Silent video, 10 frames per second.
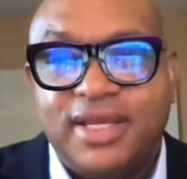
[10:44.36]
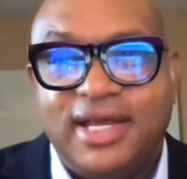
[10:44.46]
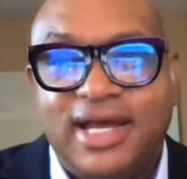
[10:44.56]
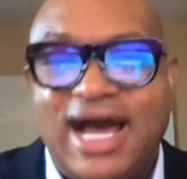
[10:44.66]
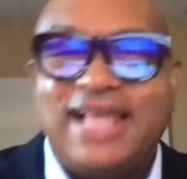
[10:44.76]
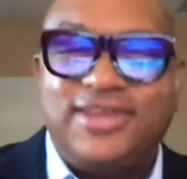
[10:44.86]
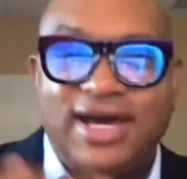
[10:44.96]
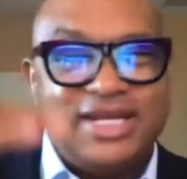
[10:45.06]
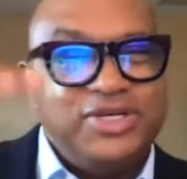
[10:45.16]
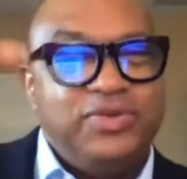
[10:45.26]
I
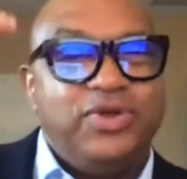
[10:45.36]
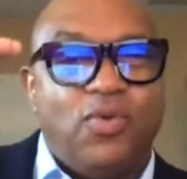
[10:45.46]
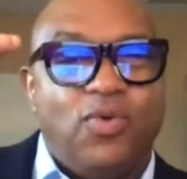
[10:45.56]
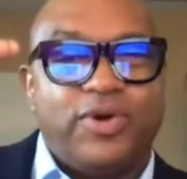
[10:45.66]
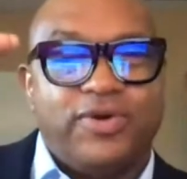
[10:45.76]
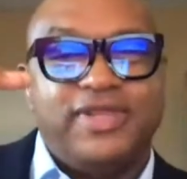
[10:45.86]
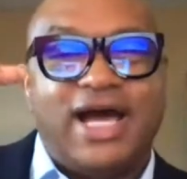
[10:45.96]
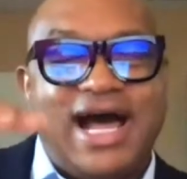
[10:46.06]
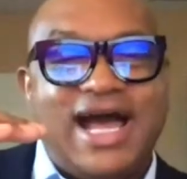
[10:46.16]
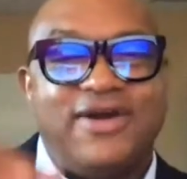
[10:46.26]
thought I knew the order, the
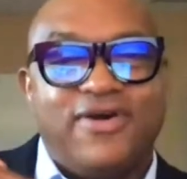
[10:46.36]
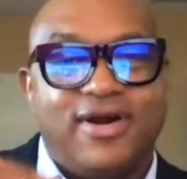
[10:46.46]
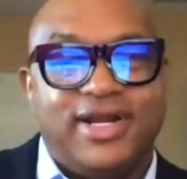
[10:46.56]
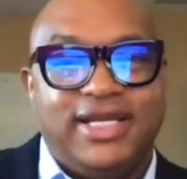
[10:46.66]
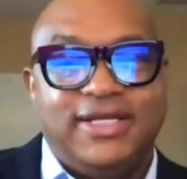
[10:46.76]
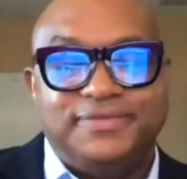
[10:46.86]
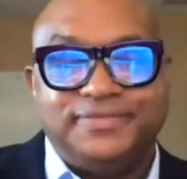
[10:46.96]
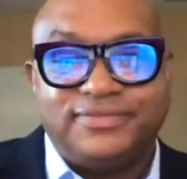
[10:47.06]
hierarchy.